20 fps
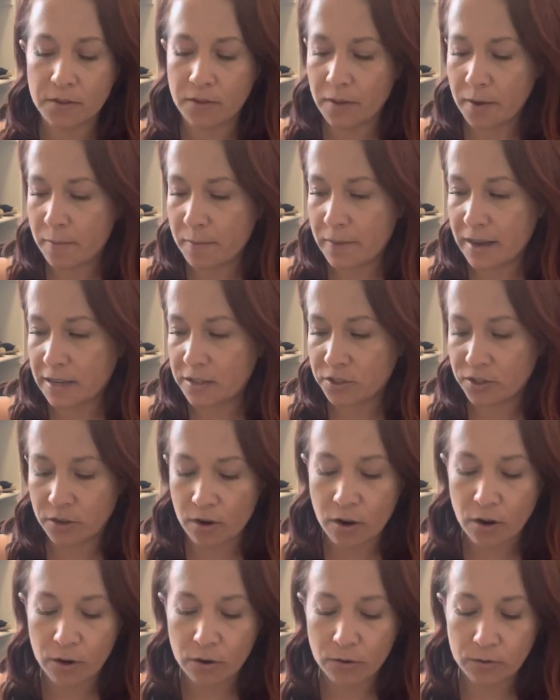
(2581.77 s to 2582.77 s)
them as
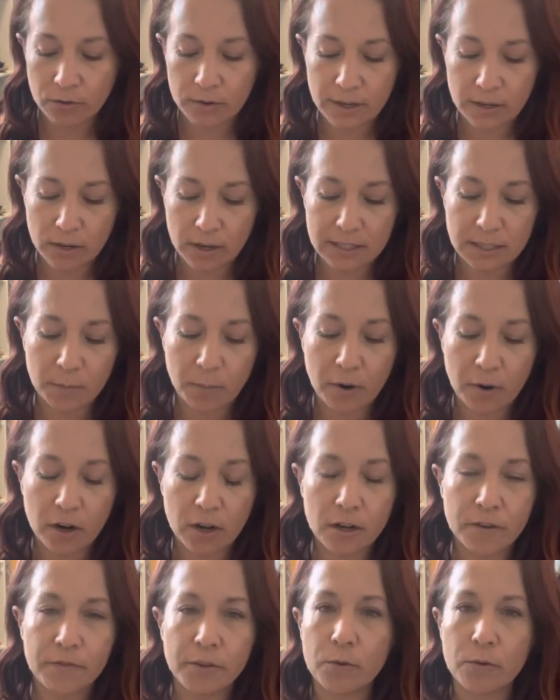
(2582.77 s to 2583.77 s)
your own or as a
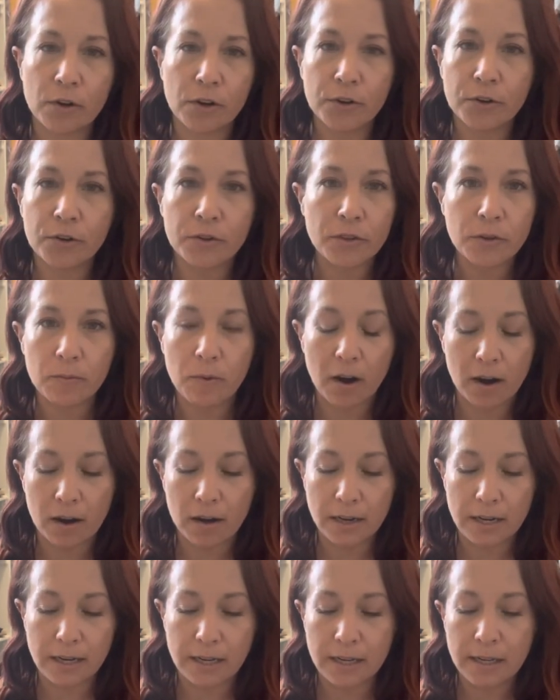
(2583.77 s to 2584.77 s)
part of you or who you
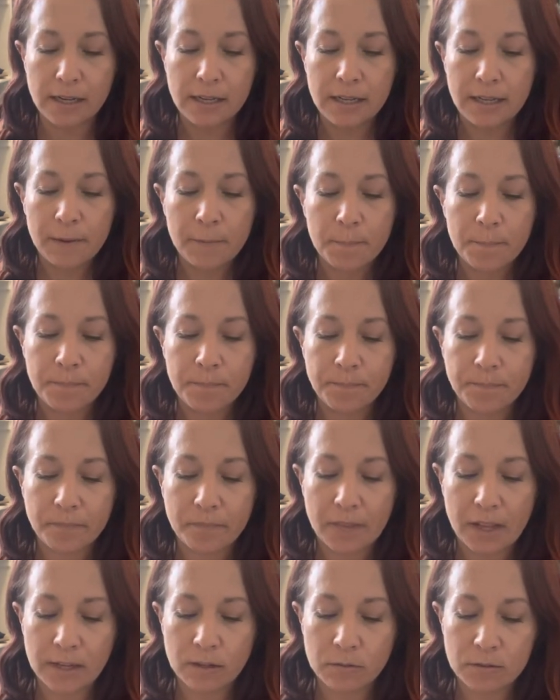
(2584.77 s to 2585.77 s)
are. And
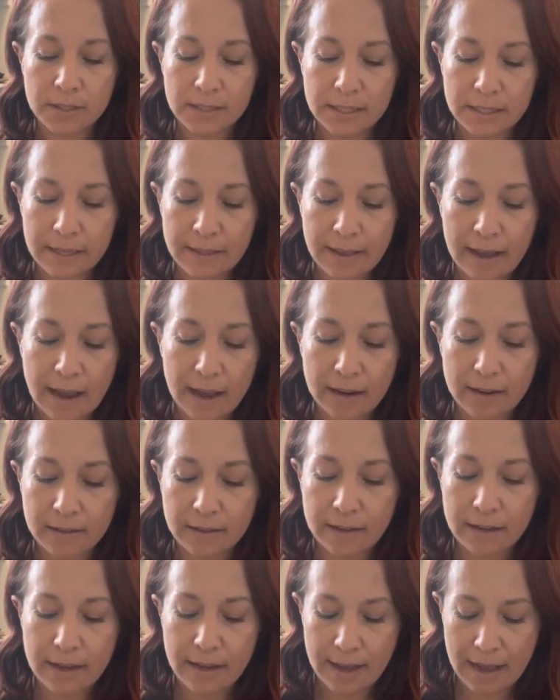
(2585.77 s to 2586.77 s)
I don't see that
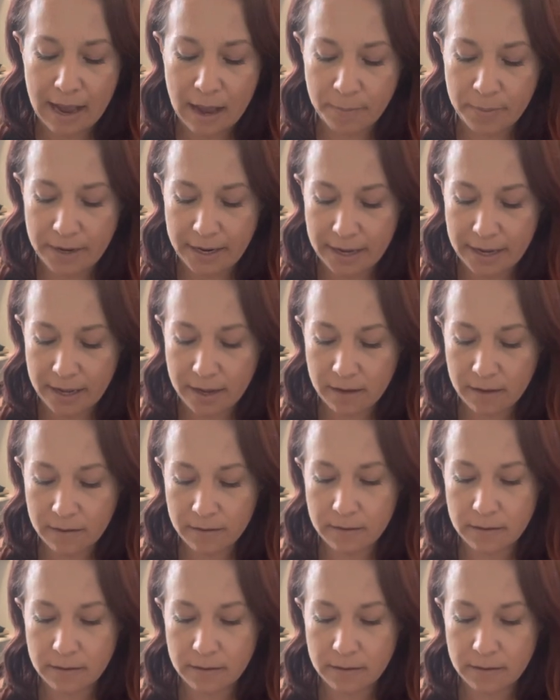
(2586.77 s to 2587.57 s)
happening.